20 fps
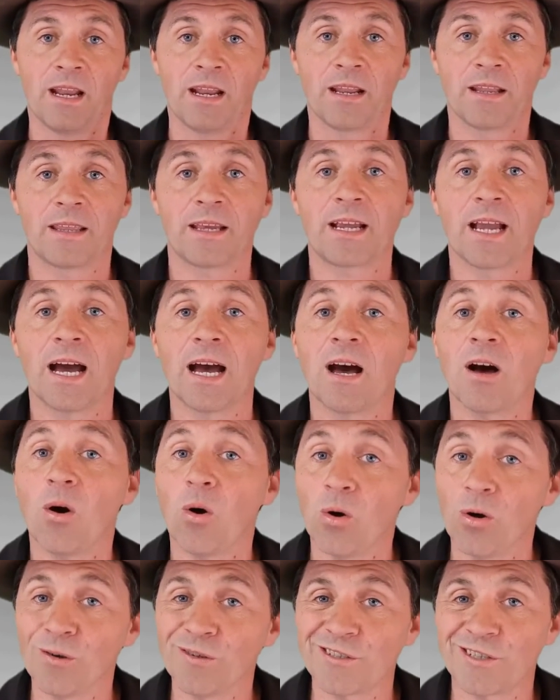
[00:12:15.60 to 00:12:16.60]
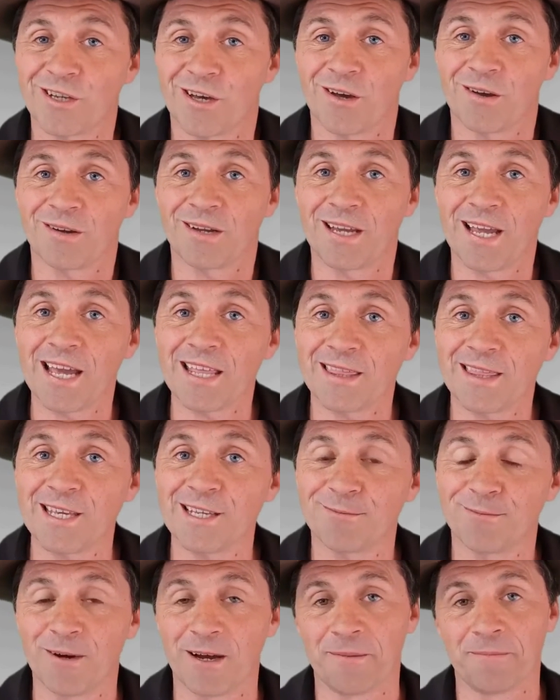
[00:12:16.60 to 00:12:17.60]
The car also, get
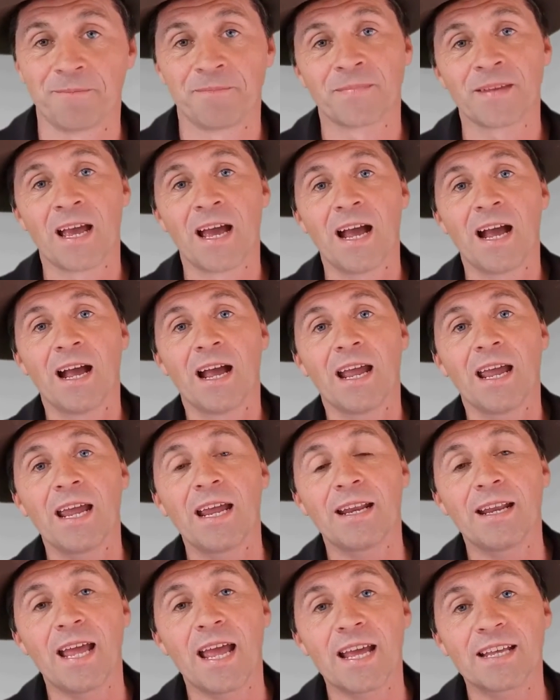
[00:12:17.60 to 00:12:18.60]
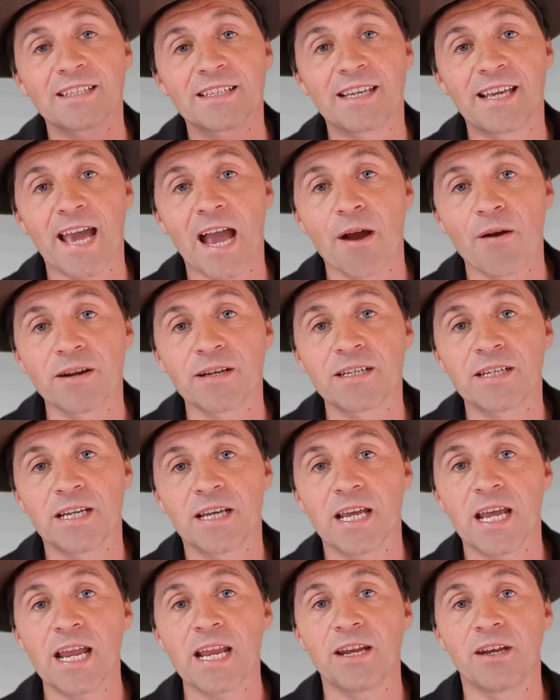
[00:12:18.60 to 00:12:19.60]
this one, it has
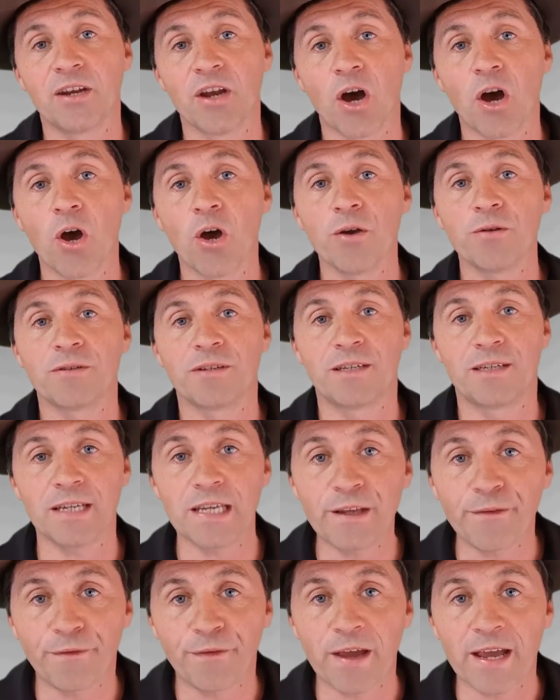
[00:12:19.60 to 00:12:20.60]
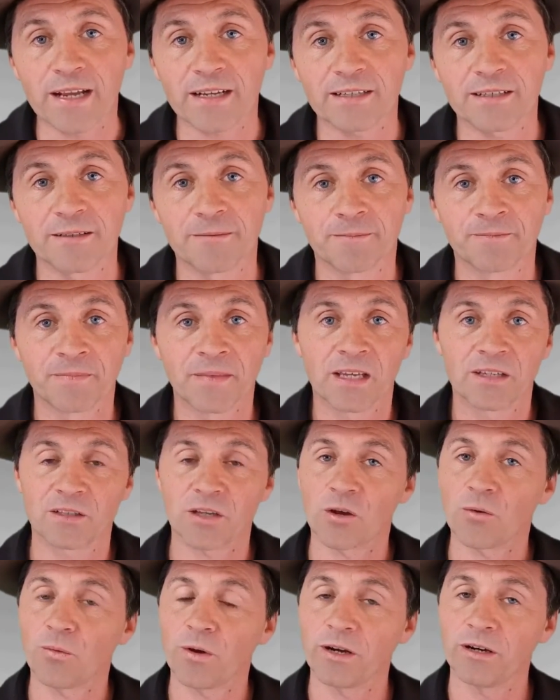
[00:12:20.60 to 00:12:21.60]
guaranteed no defects.
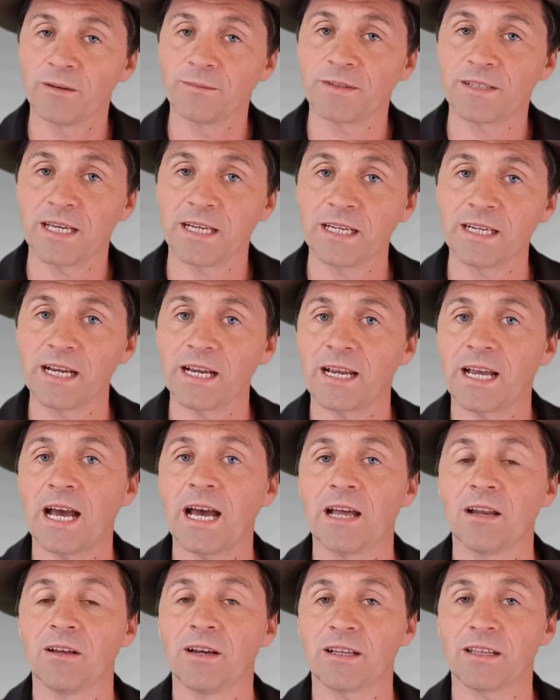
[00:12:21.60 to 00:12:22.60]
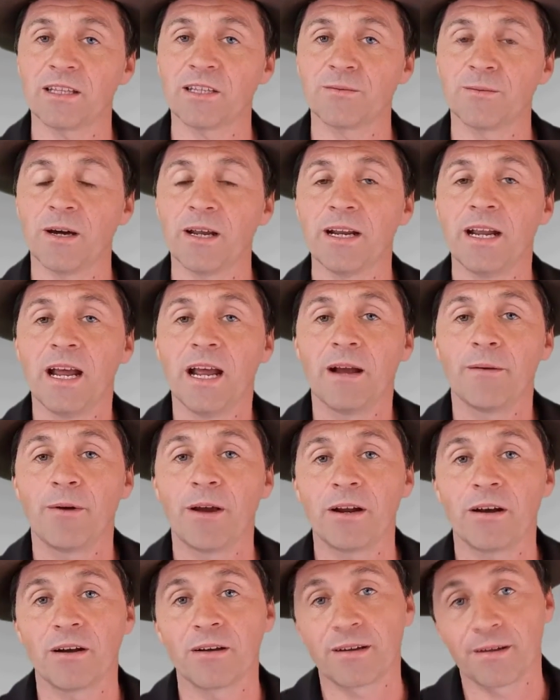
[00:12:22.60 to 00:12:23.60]
So when I'm selling a car like this one,
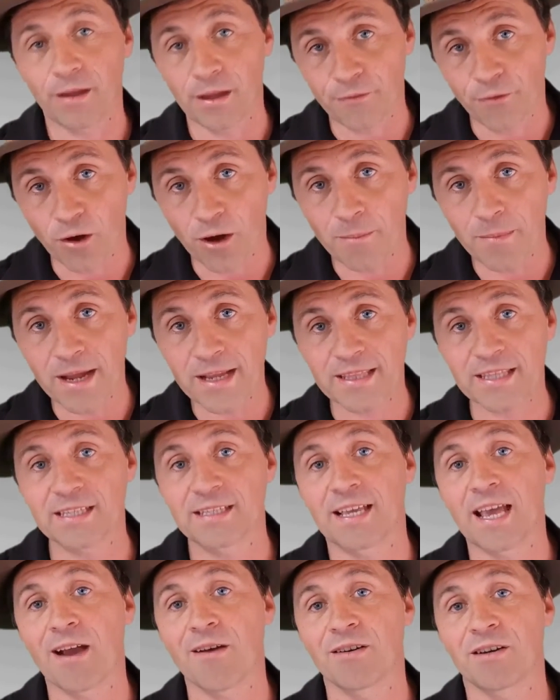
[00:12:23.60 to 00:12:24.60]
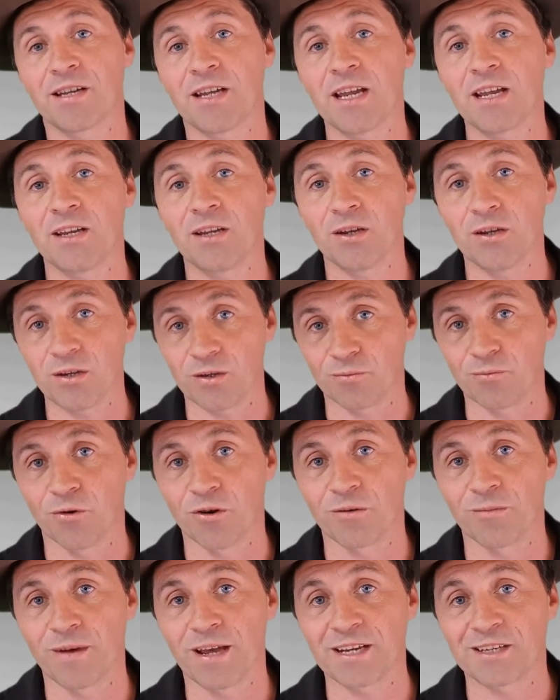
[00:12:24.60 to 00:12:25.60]
if I make this guarantee to you, you'd
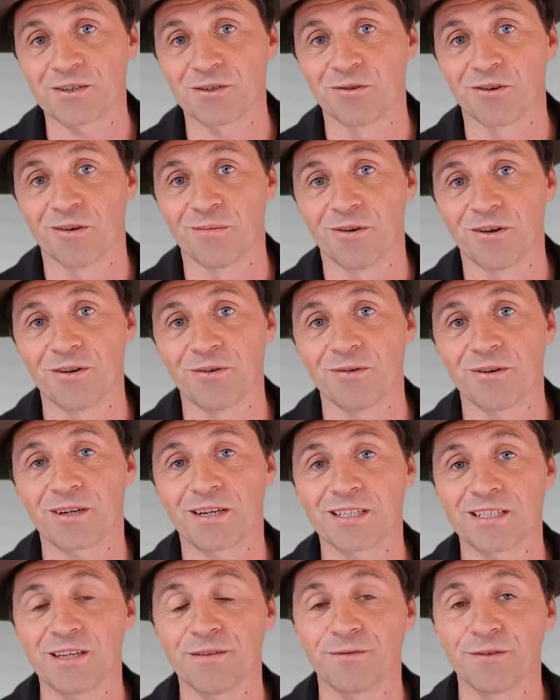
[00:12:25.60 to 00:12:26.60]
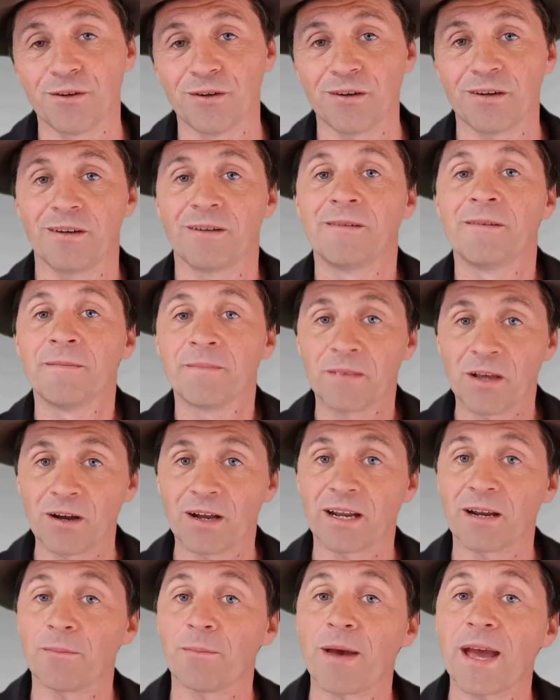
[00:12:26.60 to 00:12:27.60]
want to make sure I'm onto it, because if not,
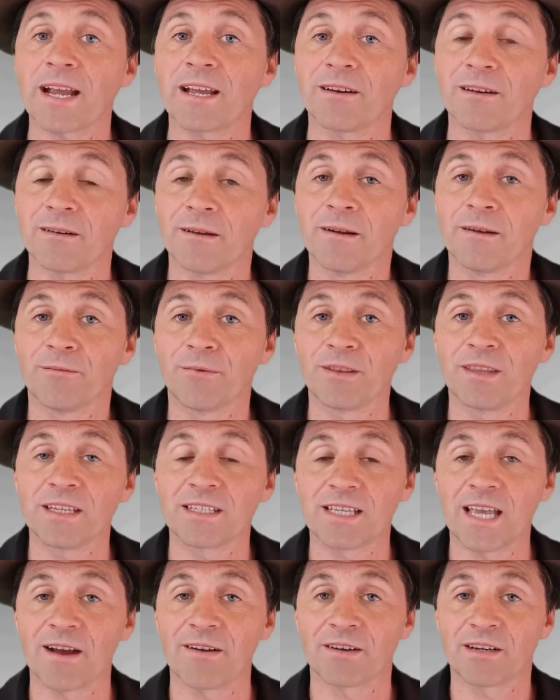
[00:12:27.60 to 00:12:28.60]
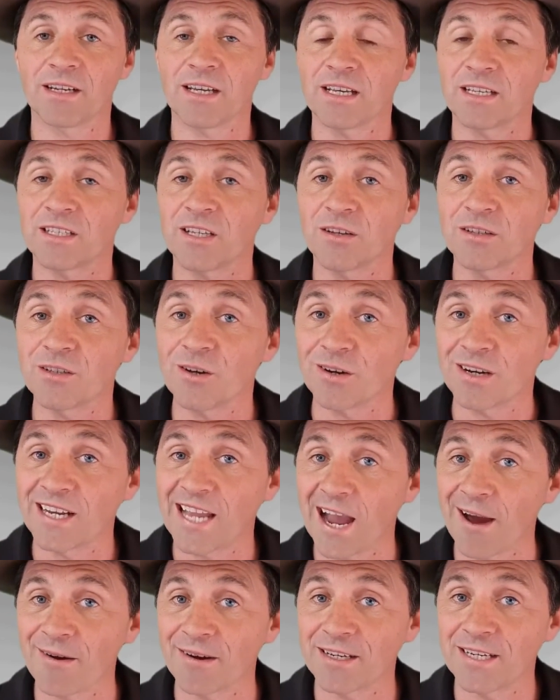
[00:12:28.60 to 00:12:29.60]
I'm going to back it with this guarantee. So it's
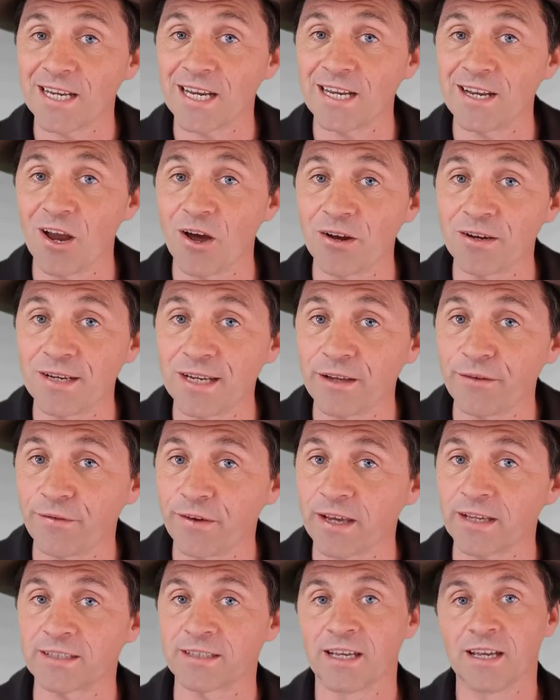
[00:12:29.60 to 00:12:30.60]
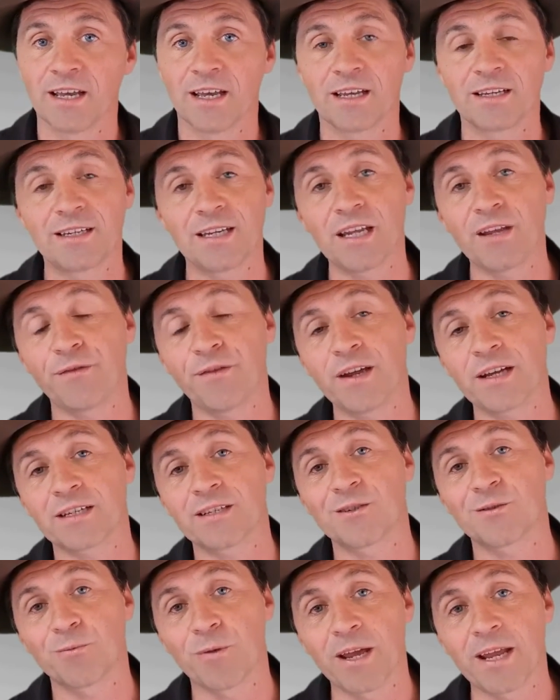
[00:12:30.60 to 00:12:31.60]
got guaranteed no defects. A
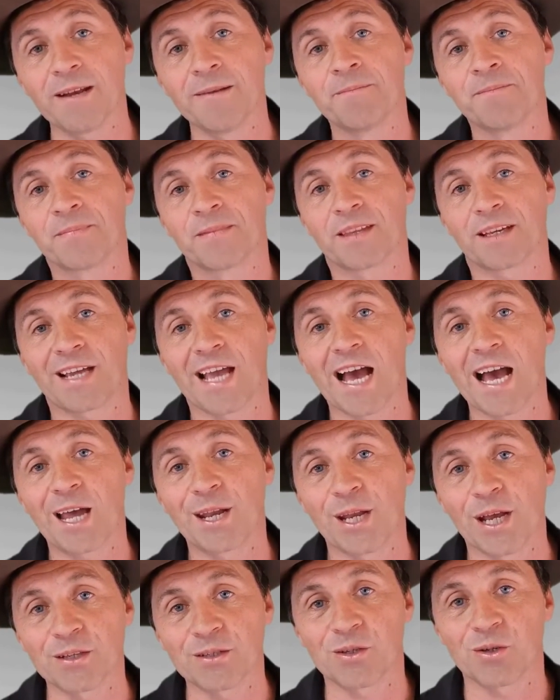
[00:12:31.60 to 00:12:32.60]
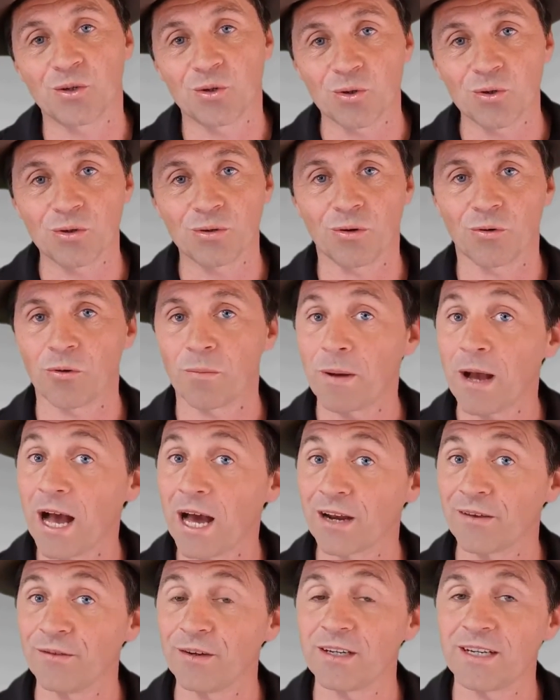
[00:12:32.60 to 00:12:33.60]
defect is when the car doesn't do, or a
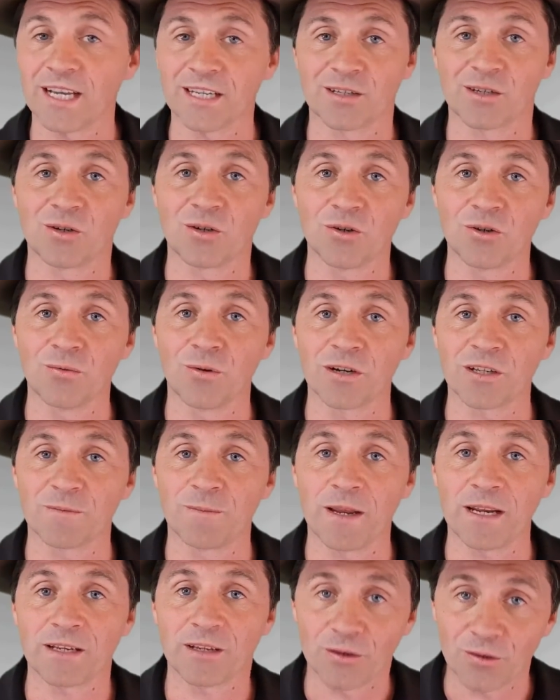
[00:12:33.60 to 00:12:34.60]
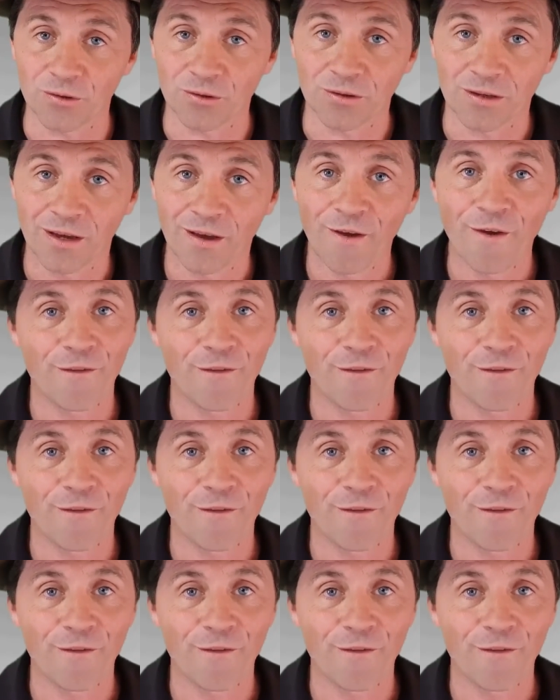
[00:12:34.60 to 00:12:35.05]
part of it doesn't do what it's meant to do.